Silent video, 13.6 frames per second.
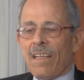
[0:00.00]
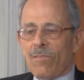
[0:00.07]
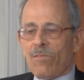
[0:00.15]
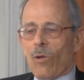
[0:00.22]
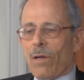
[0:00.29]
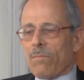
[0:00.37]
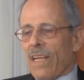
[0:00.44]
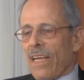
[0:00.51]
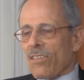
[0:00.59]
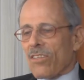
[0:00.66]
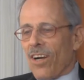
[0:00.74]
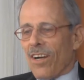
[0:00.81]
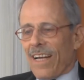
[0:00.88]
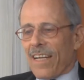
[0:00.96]
So I get
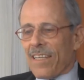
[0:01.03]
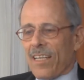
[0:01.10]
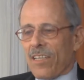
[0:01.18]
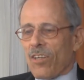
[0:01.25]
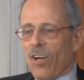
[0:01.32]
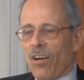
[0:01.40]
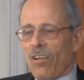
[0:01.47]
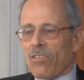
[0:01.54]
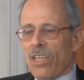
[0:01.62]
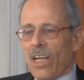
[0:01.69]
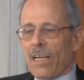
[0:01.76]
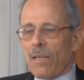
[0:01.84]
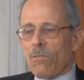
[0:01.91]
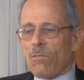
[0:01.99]
called
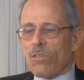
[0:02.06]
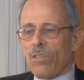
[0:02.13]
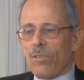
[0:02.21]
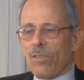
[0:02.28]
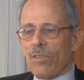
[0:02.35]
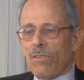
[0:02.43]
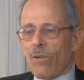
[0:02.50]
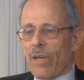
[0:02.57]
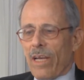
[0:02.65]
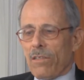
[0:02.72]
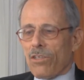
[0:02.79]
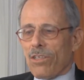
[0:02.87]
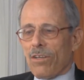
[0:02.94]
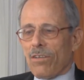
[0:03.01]
down to the
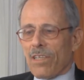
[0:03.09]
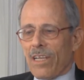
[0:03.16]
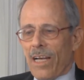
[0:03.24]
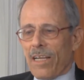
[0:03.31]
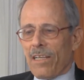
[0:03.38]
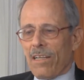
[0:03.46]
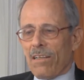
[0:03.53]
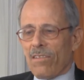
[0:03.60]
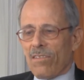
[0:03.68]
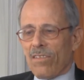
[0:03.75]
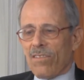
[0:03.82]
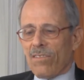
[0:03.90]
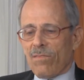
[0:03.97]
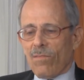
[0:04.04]
vocational
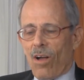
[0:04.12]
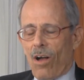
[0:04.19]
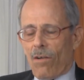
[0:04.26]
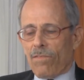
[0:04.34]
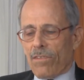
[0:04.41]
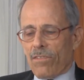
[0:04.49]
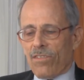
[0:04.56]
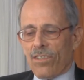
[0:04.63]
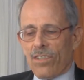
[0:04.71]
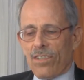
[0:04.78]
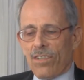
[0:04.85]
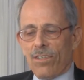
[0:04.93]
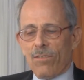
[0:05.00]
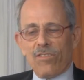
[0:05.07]
guidance
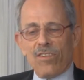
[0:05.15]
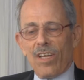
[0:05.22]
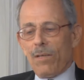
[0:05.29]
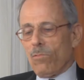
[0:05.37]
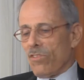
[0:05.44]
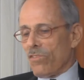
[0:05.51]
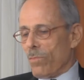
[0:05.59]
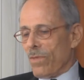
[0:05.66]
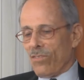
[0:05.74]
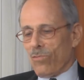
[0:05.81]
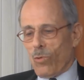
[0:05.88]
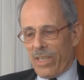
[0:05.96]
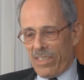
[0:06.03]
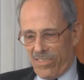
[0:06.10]
officer, whose name was Miss
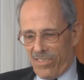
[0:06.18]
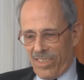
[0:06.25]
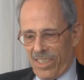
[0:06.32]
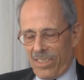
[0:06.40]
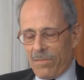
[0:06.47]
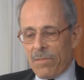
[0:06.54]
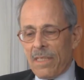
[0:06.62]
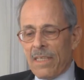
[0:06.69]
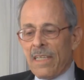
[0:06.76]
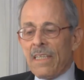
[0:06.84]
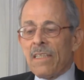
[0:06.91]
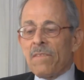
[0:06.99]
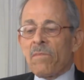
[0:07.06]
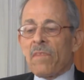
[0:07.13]
Witsey.
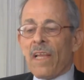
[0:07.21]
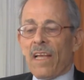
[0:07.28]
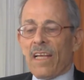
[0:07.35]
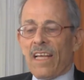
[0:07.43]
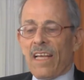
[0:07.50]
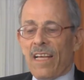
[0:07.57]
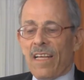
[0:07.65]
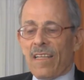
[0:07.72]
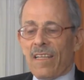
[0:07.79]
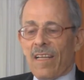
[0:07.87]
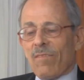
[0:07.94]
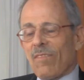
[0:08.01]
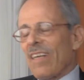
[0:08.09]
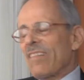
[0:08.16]
And
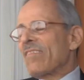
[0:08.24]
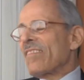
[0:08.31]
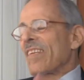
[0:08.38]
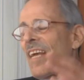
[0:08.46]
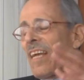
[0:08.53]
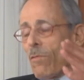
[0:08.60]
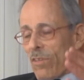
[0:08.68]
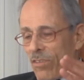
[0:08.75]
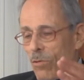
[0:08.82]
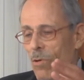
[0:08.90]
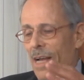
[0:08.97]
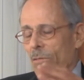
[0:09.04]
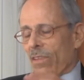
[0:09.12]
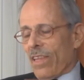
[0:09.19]
let's say it was
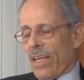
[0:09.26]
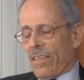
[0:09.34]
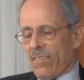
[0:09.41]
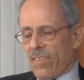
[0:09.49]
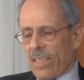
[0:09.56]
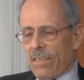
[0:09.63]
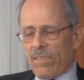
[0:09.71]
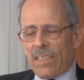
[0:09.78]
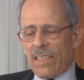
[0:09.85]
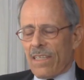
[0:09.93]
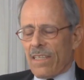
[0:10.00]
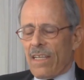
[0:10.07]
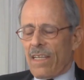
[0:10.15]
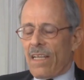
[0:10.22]
around
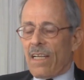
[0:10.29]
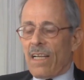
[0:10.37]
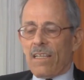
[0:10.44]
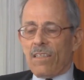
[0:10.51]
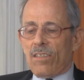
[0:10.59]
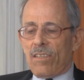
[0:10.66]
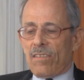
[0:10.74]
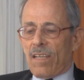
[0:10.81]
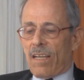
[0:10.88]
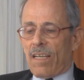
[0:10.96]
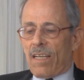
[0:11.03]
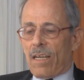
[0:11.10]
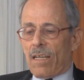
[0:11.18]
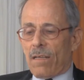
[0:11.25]
Thanksgiving. And she
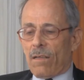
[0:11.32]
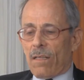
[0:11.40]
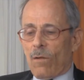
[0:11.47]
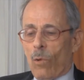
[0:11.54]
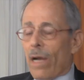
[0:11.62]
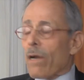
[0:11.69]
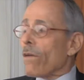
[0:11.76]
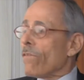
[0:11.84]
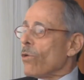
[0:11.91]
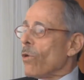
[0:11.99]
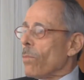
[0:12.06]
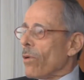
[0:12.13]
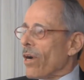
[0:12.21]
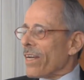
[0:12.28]
said, "Where have
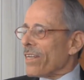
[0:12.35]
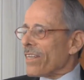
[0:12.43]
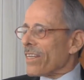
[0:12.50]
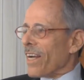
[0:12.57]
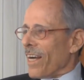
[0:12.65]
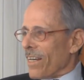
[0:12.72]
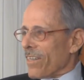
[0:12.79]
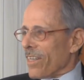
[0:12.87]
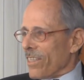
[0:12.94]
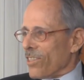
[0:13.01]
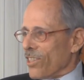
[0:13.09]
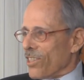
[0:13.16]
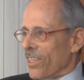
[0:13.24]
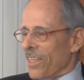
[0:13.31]
you applied to
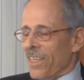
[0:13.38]
college?"